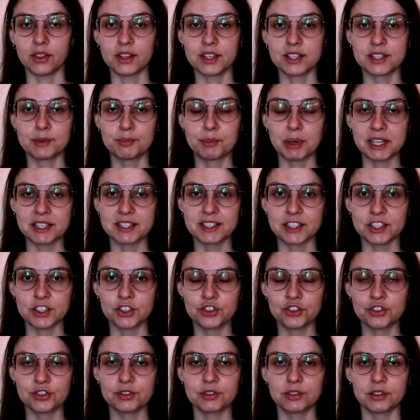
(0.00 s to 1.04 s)
This
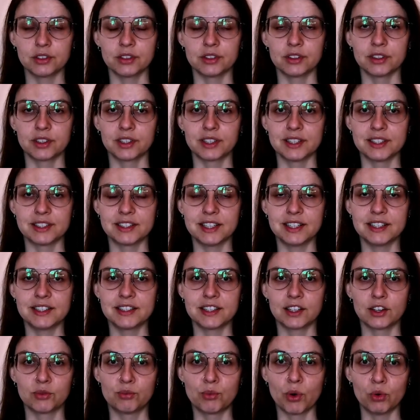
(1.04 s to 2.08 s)
passage uh, contains
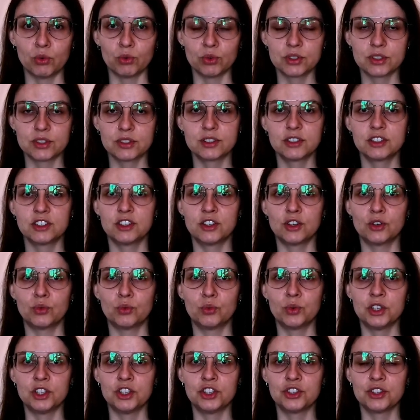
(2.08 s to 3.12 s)
a quote
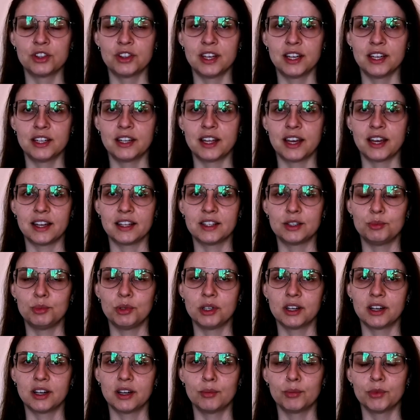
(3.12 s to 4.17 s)
which then had
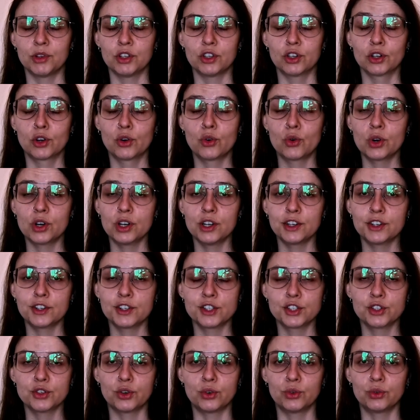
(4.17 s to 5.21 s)
become the
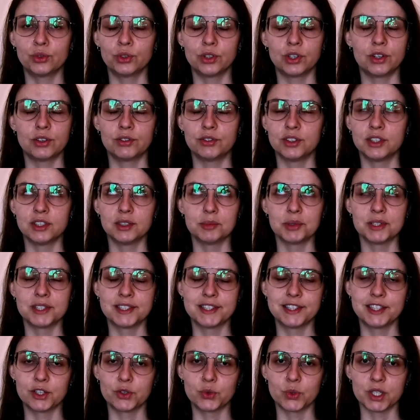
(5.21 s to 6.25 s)
cornerstone of the
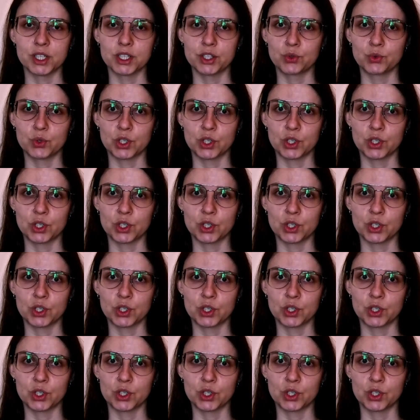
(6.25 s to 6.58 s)
mysterious